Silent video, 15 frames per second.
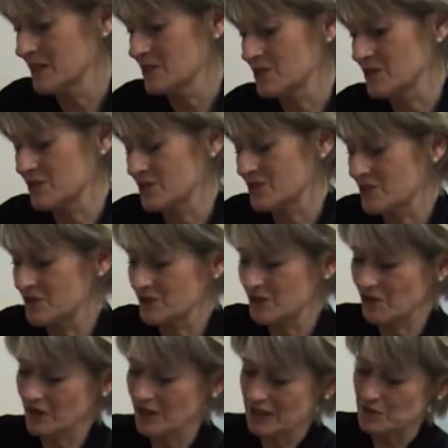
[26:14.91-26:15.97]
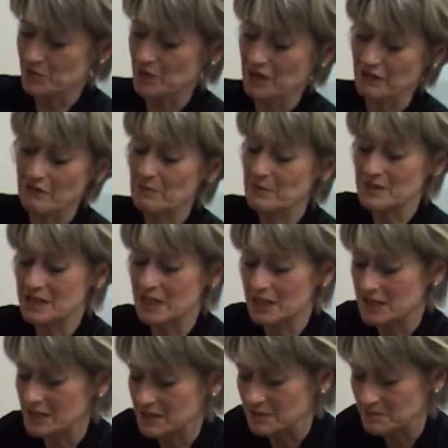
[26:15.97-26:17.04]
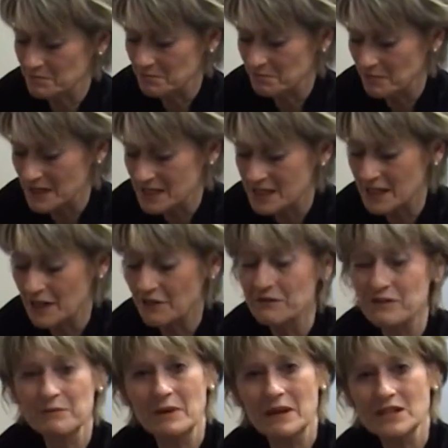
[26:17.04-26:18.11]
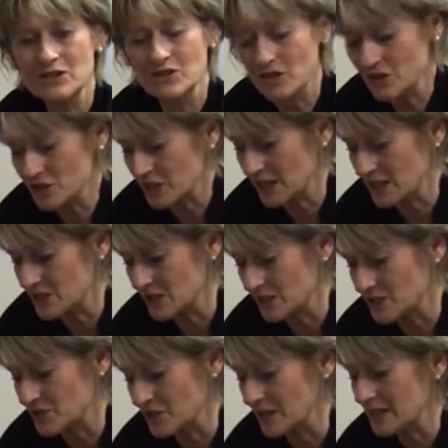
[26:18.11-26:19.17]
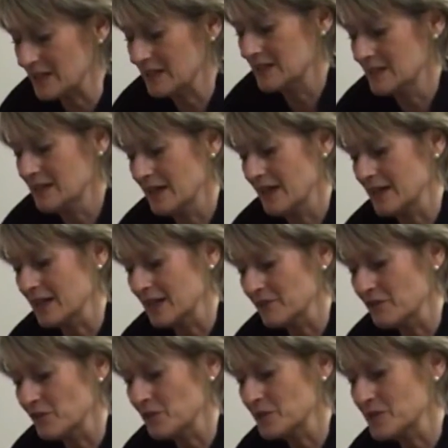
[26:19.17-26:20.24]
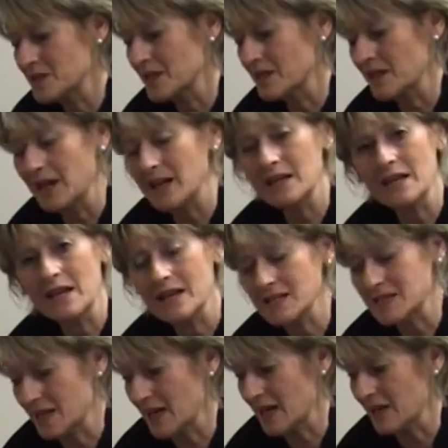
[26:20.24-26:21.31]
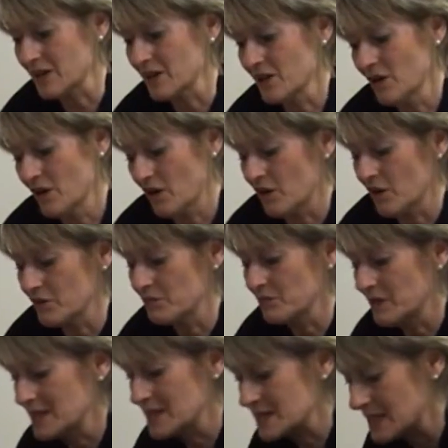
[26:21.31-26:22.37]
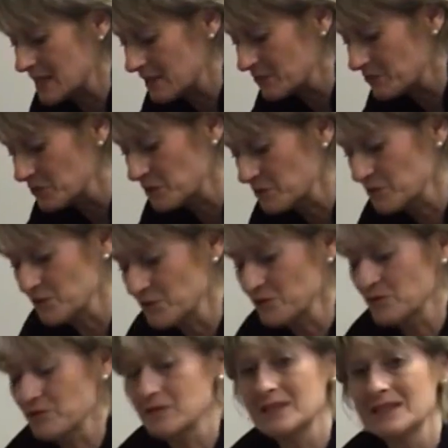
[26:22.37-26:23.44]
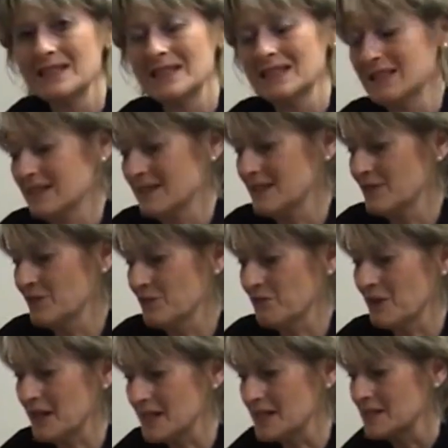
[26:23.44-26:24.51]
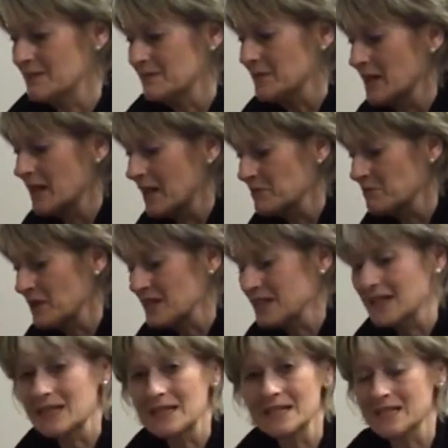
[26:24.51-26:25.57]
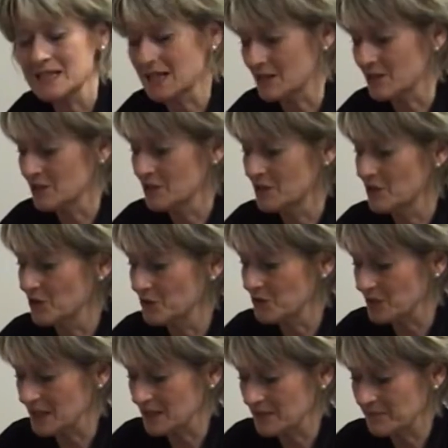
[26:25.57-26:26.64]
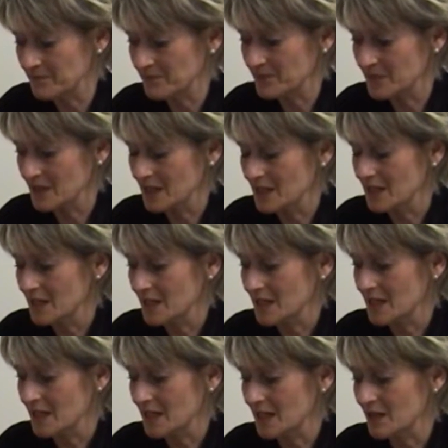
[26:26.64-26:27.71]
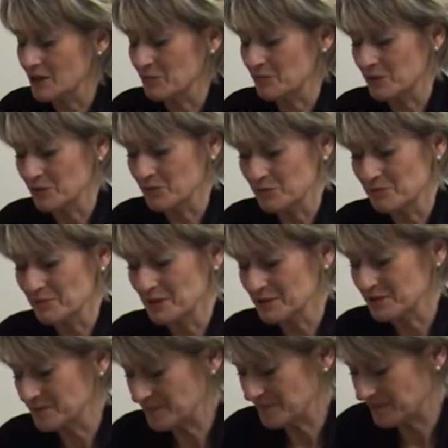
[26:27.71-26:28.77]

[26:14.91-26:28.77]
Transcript: So that's what it represents, myself and my Scottish ancestry, and the influence that that has had on my son Wiremu in the red and my youngest son Hone in the purple blue.